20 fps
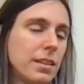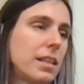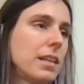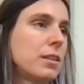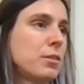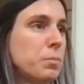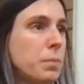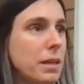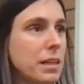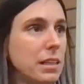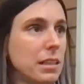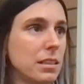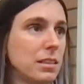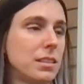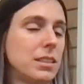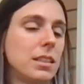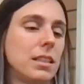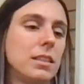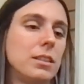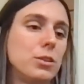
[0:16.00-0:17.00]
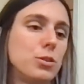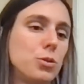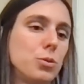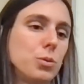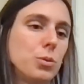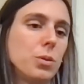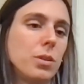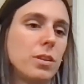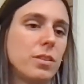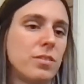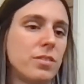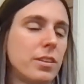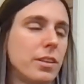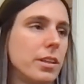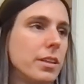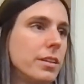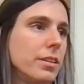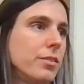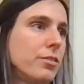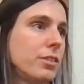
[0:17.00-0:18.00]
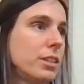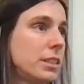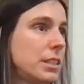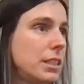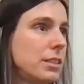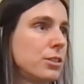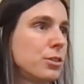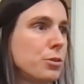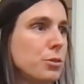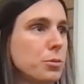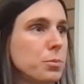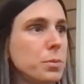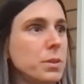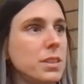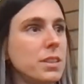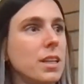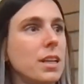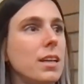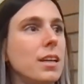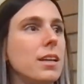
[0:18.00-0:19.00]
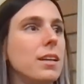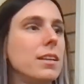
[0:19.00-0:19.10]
takes place in two different research groups,